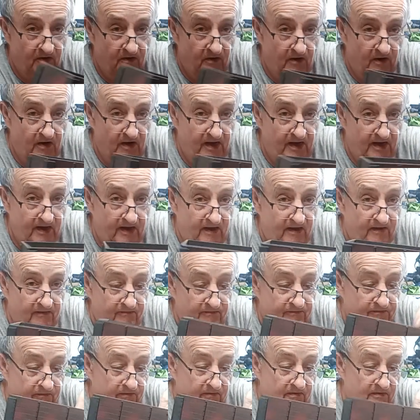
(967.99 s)
I
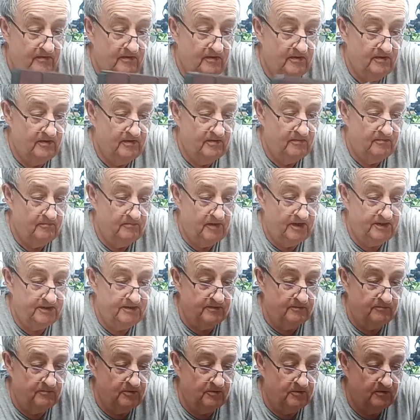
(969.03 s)
have
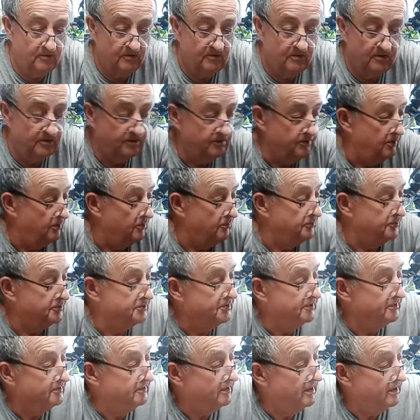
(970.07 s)
made them look
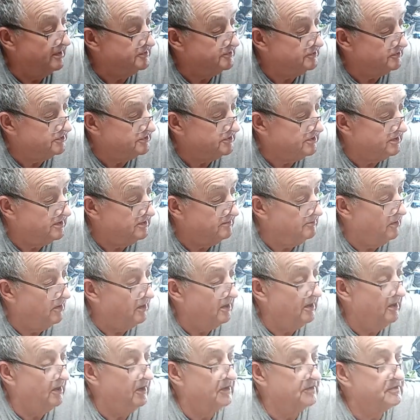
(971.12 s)
used, as I said in
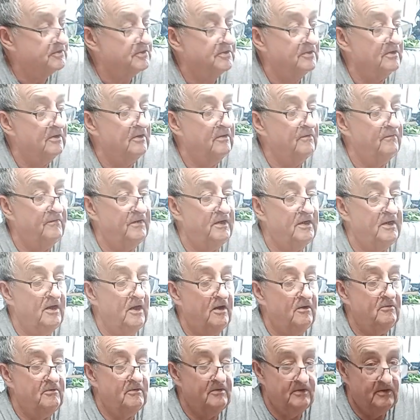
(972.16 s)
my last
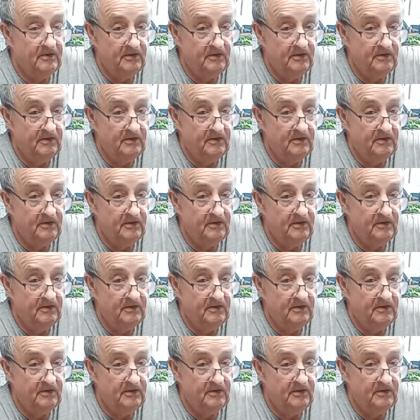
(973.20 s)
video.